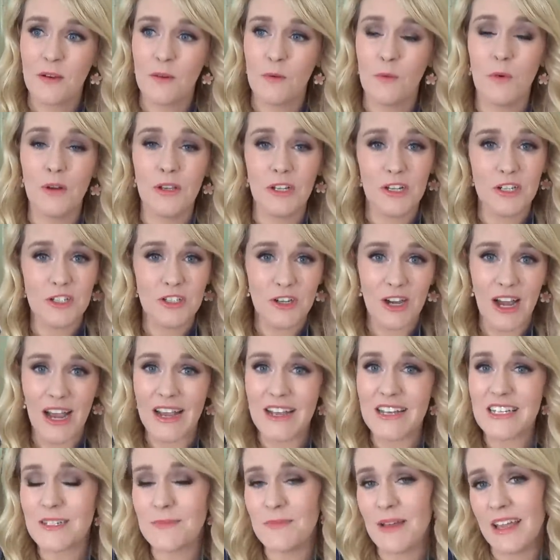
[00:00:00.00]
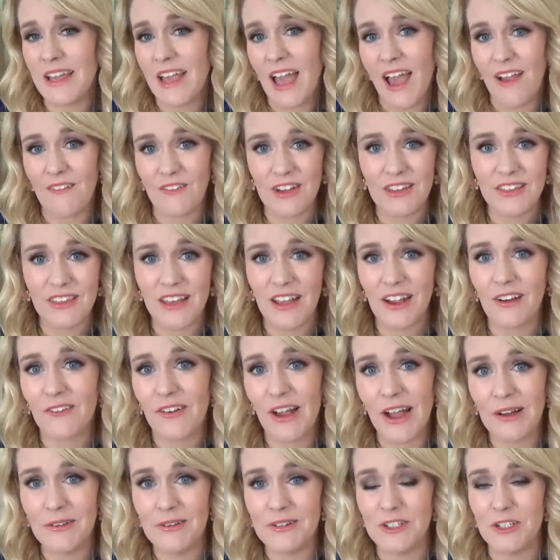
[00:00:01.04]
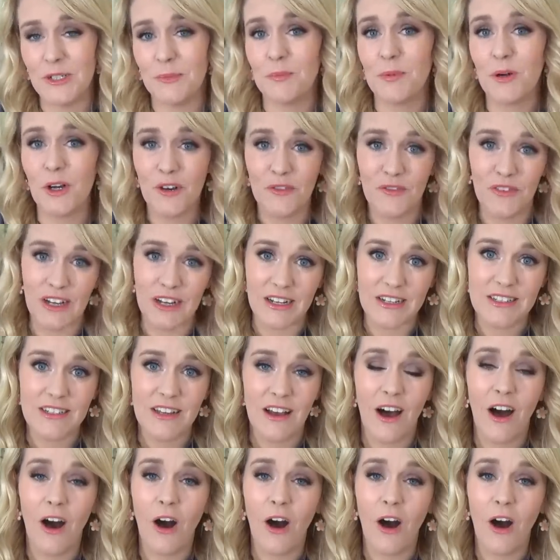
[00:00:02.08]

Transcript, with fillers: "When you're trying to make everything around you perfect,